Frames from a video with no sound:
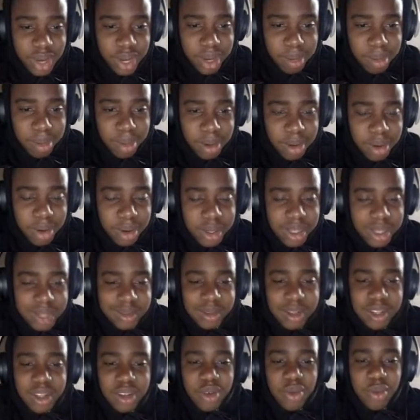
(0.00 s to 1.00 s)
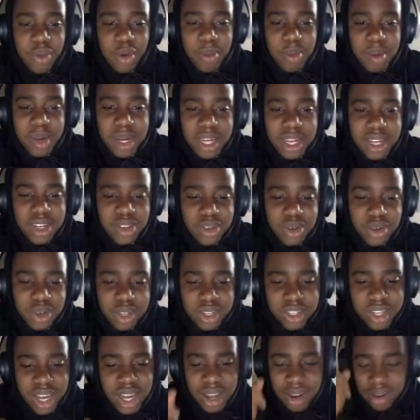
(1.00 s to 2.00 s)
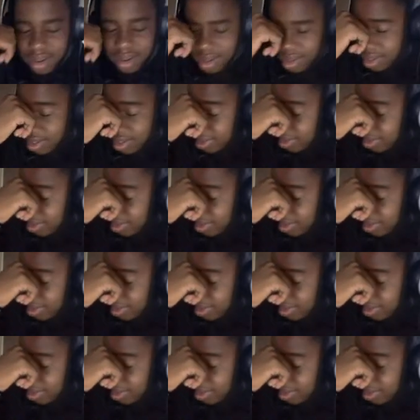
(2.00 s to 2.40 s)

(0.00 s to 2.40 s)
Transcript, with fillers: it, bro. We're picking Georgetown.